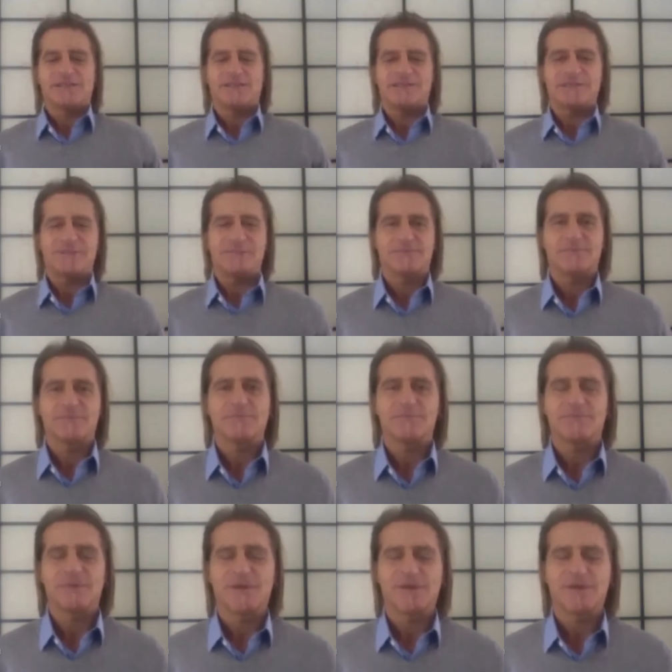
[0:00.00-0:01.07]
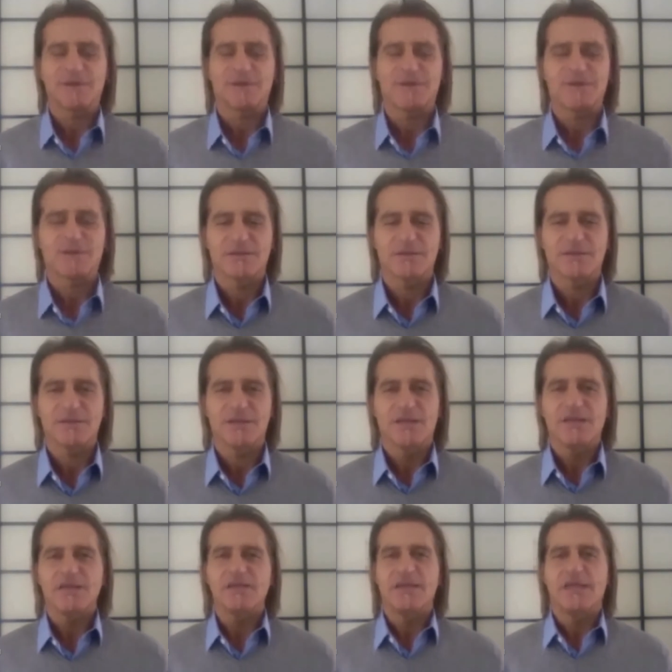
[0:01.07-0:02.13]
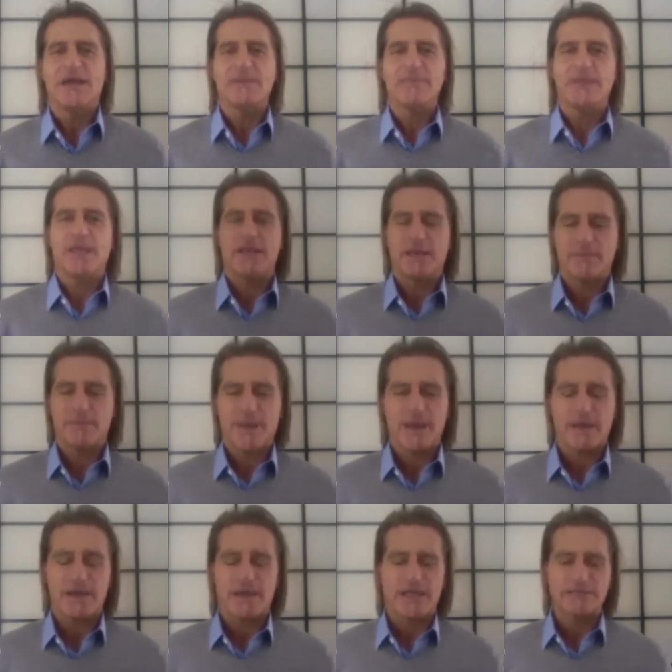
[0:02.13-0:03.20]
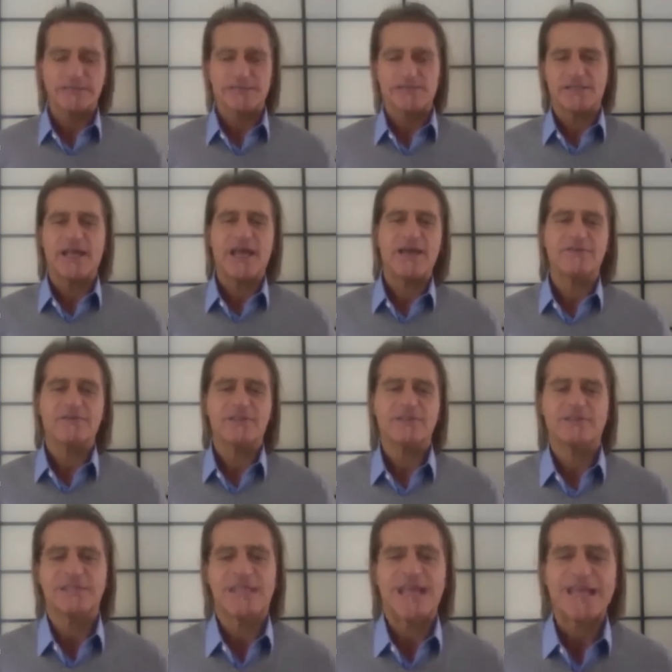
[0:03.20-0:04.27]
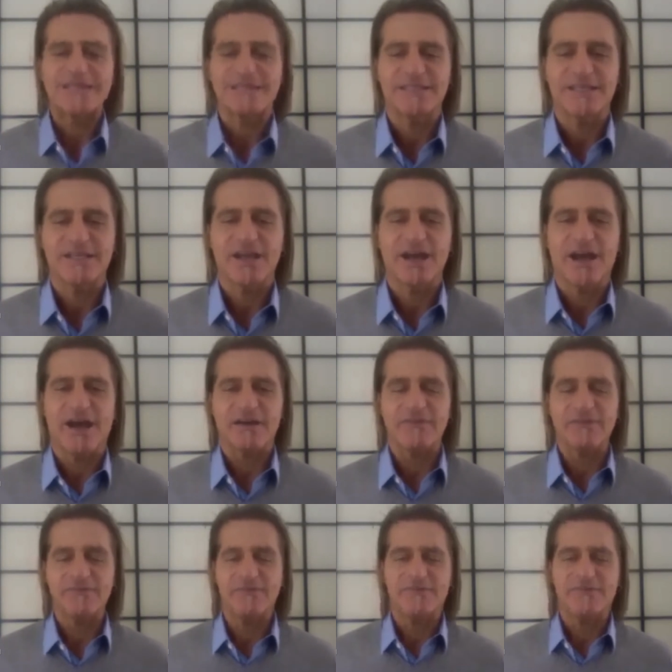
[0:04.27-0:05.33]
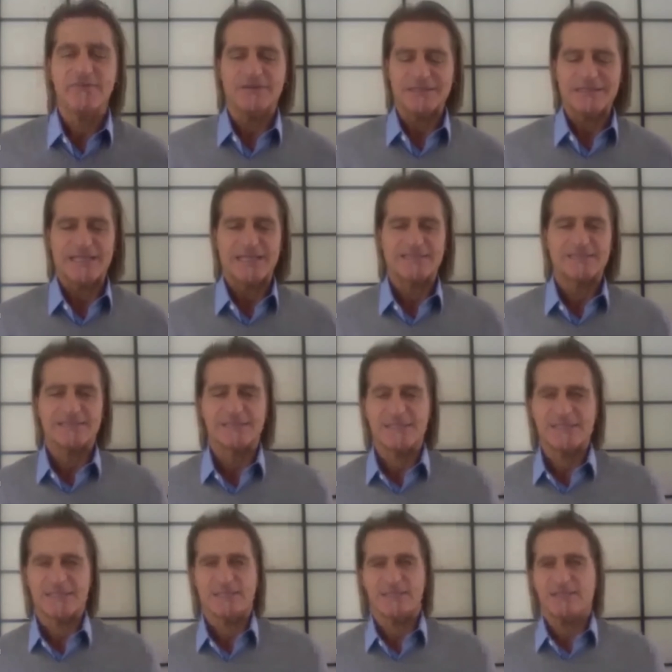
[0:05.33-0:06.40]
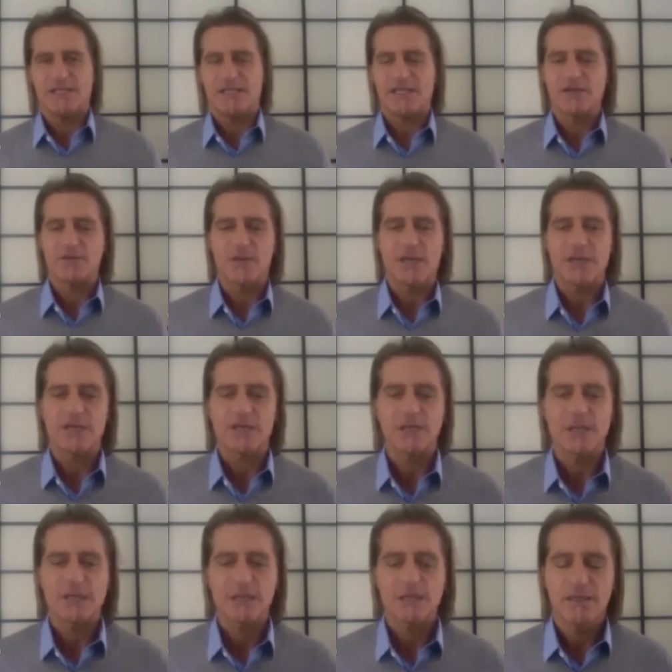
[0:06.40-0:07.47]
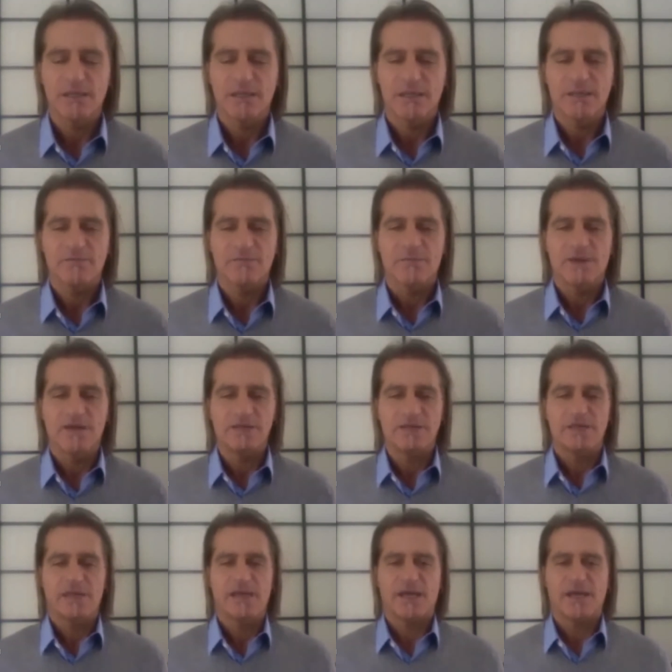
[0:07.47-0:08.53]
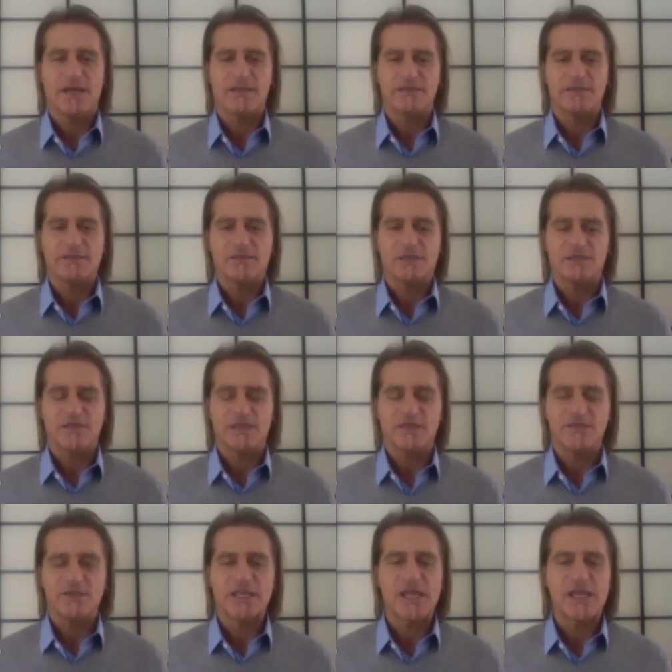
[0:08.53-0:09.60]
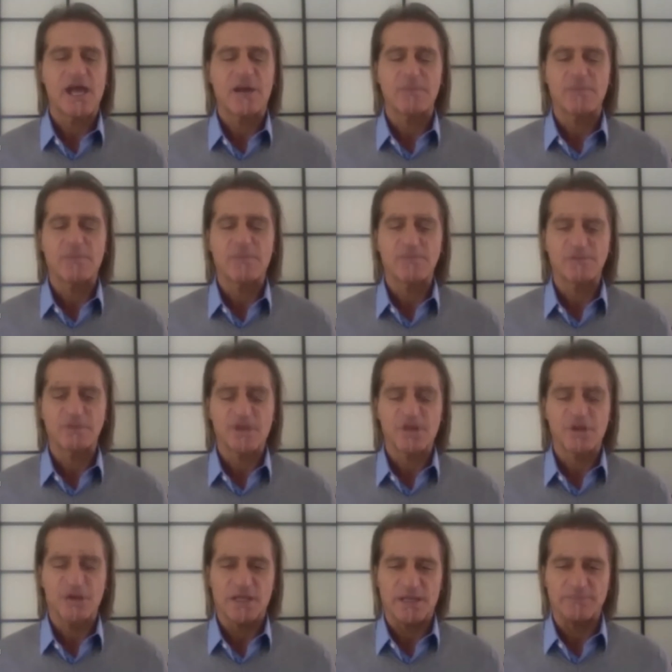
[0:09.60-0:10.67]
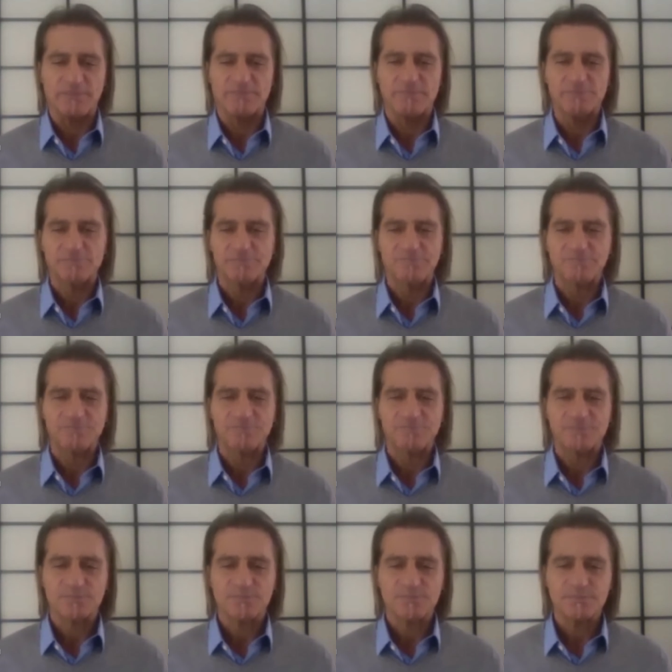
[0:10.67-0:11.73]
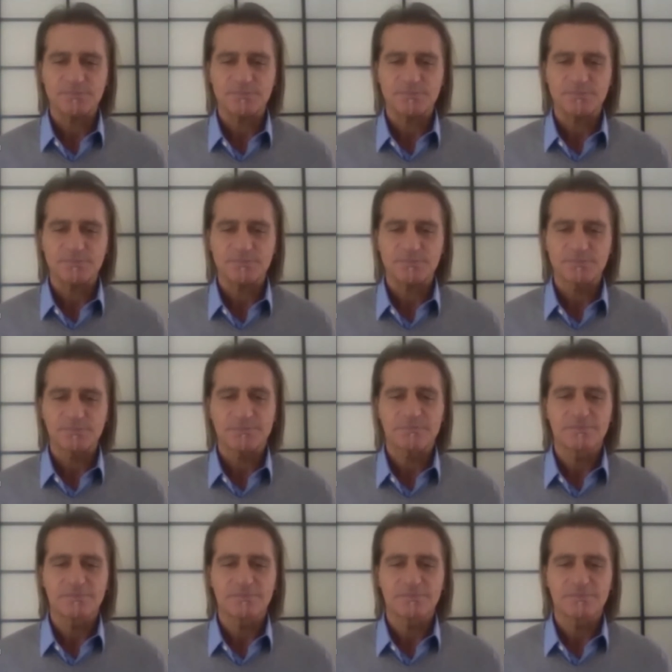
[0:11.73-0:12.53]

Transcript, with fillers: are you getting better? Yeah, I'm getting better. I still have this nasty cough that's still lingering but uh, it's clearing up slowly. Yes.